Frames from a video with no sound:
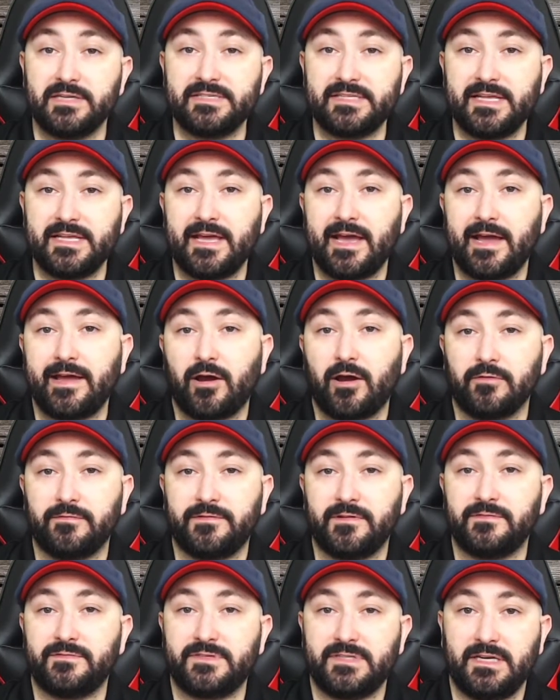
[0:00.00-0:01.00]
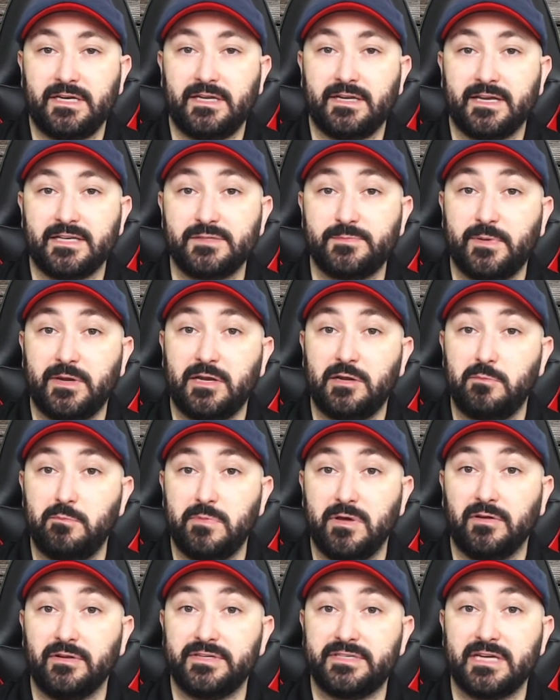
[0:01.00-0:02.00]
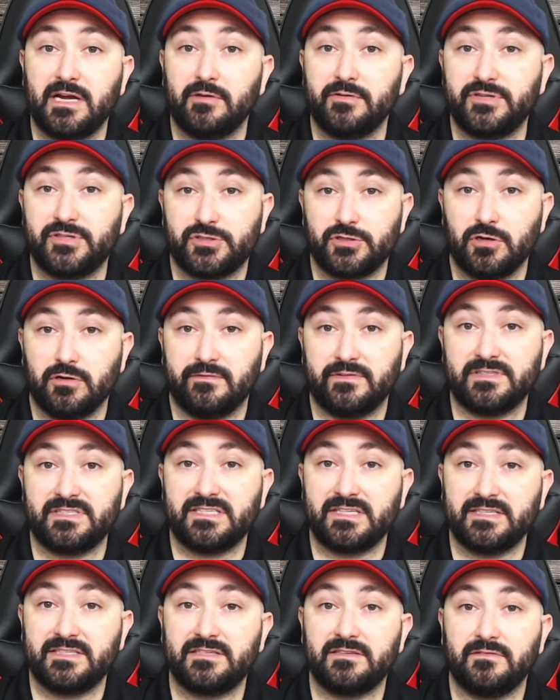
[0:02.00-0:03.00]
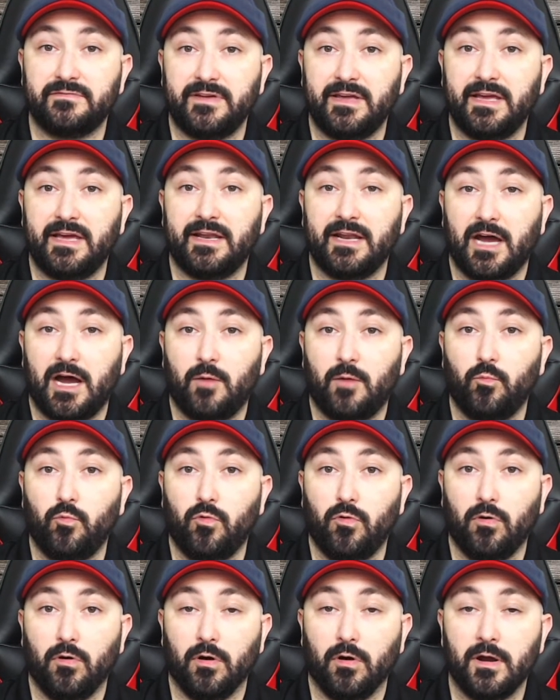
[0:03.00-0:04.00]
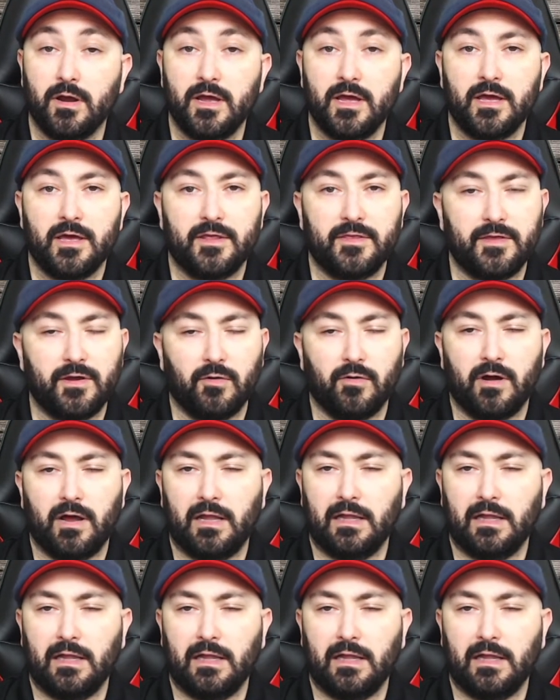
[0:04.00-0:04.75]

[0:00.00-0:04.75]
the AR-15 has been in military service since the Vietnam War, there are a